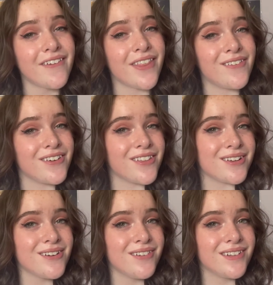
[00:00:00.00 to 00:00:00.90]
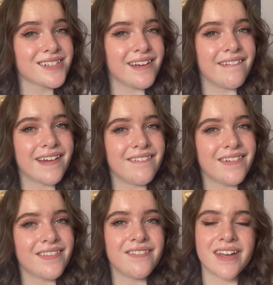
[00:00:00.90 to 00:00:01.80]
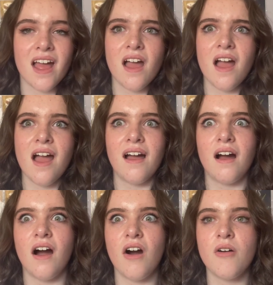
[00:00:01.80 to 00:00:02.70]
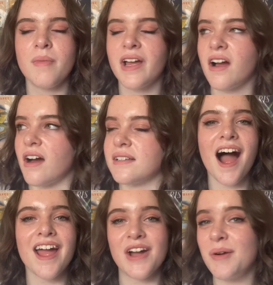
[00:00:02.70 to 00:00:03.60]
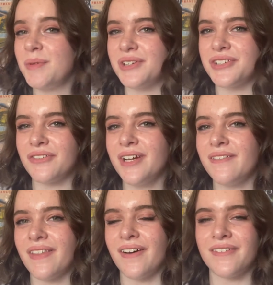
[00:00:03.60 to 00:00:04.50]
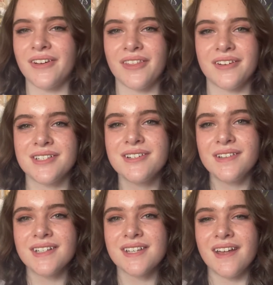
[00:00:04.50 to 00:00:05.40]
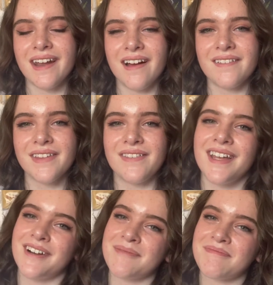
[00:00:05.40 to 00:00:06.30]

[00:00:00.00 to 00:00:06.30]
Without further ado, let's get on with the video. Oh my god, I hope you enjoyed. Without further ado, let's get on with the video.